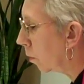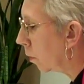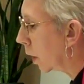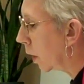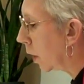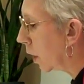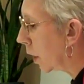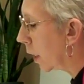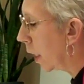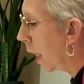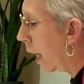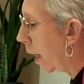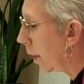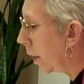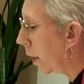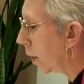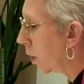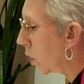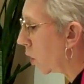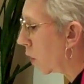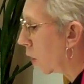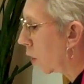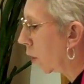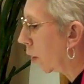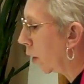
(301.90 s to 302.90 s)
it's not
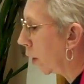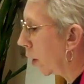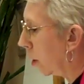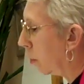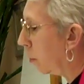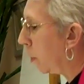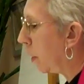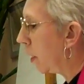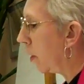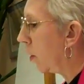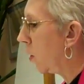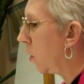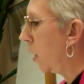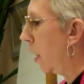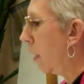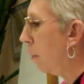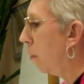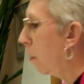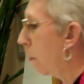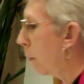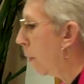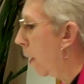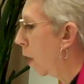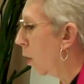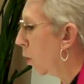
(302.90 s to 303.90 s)
necessarily gonna be the same
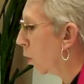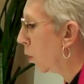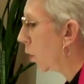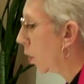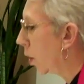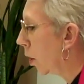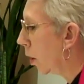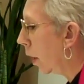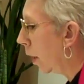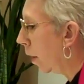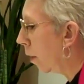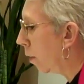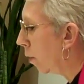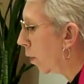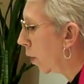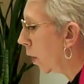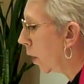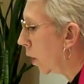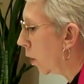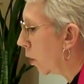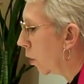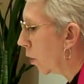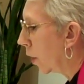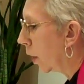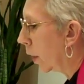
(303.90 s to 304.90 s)
amount every
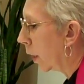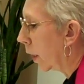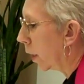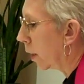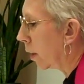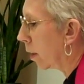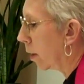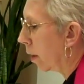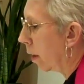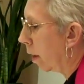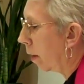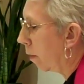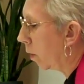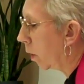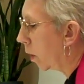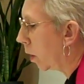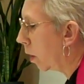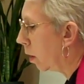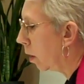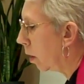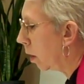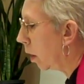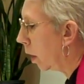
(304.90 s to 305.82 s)
year that gets levied